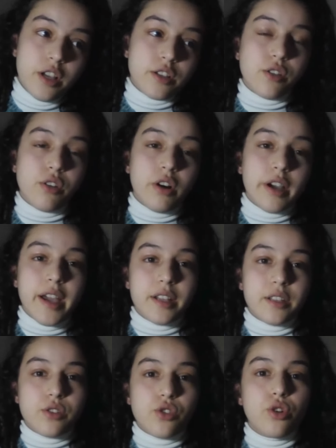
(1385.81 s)
So I
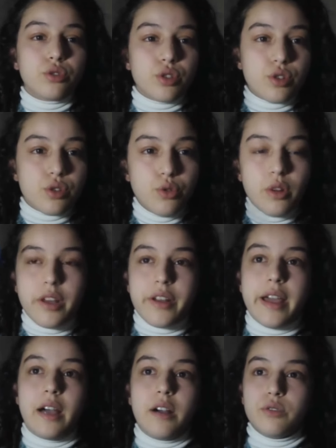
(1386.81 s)
had to go to school
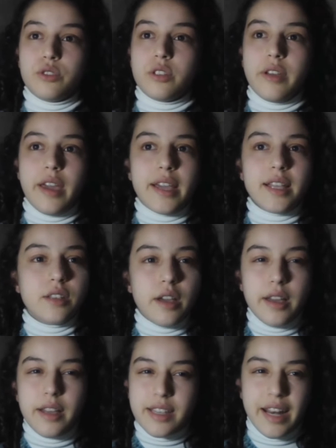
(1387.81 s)
around
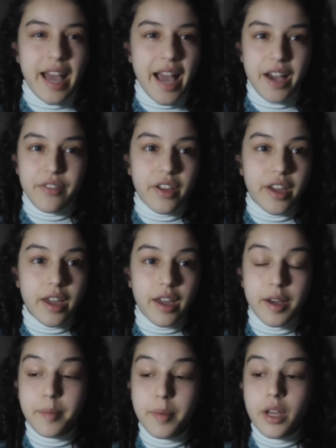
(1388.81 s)
8:30
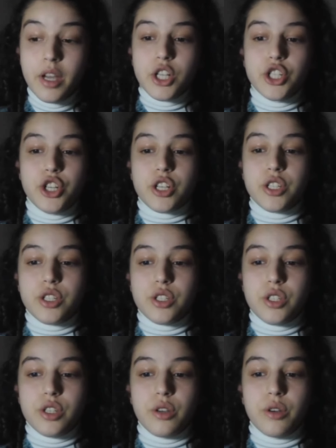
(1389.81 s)
a.m. just
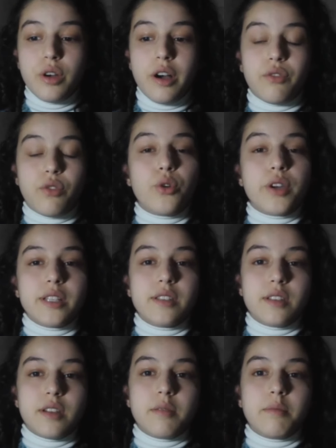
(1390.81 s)
to avoid
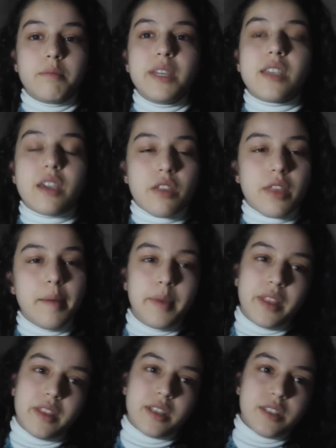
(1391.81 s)
meeting them
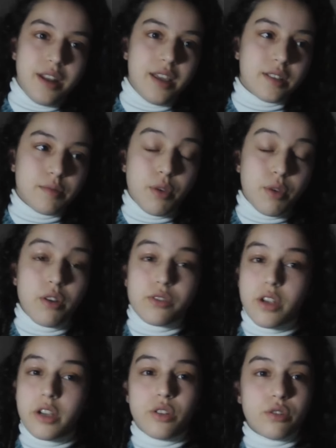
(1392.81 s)
in the street because
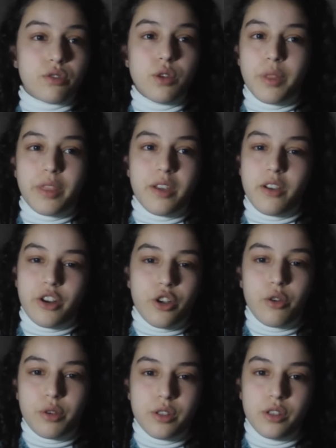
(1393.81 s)
I don't know what they are
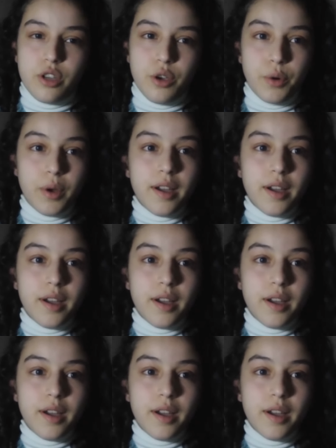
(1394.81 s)
going to do.